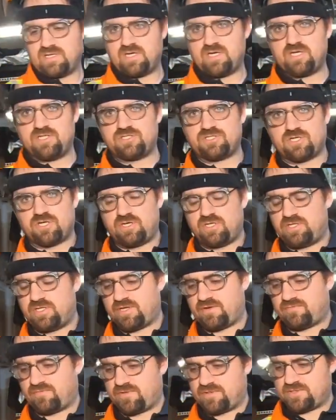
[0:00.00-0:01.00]
and show you the
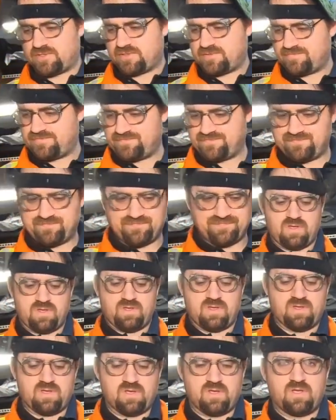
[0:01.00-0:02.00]
difference.
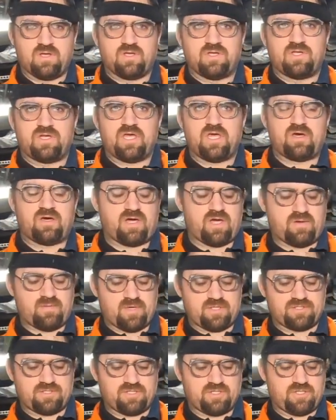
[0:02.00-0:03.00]
Now, I'm
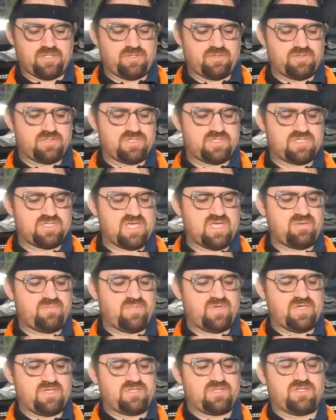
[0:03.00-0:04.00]
actually going to use the same
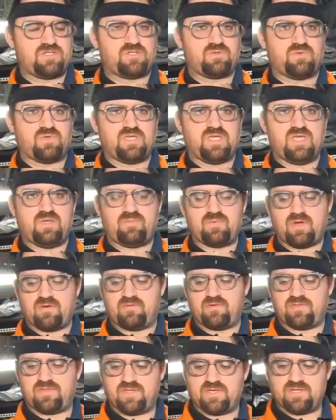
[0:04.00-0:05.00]
pieces so we keep
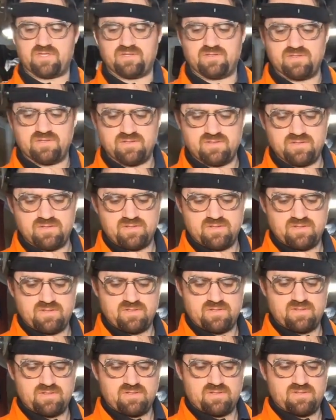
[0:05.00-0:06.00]
everything
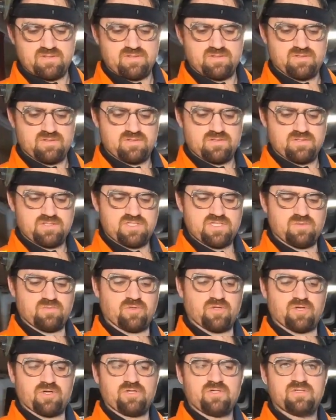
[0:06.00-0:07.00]

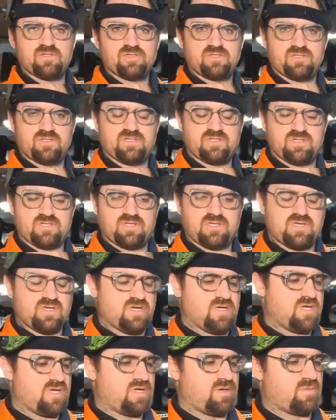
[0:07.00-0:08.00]
similar.
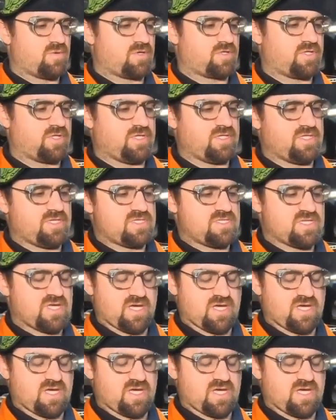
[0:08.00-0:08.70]
I'm going to clean these